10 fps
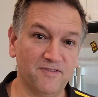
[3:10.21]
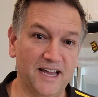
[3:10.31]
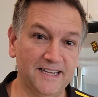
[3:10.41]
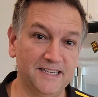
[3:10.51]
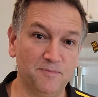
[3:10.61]

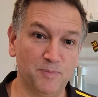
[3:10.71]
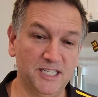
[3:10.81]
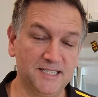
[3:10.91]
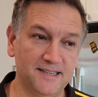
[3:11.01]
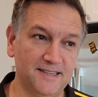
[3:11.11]
Valley in
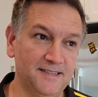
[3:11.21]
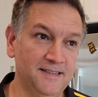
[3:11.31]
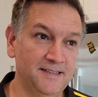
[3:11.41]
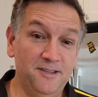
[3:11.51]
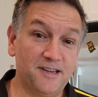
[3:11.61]
BC,
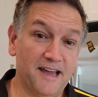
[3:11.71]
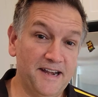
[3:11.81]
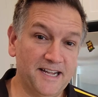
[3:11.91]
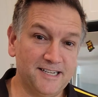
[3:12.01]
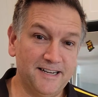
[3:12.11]
you
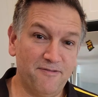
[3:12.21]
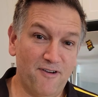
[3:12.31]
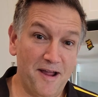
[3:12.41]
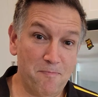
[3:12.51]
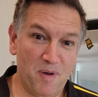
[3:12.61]
can't actually
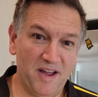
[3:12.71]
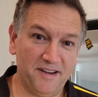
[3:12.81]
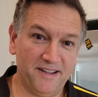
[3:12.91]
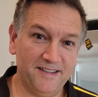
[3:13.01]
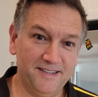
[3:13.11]
find
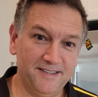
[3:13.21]
bun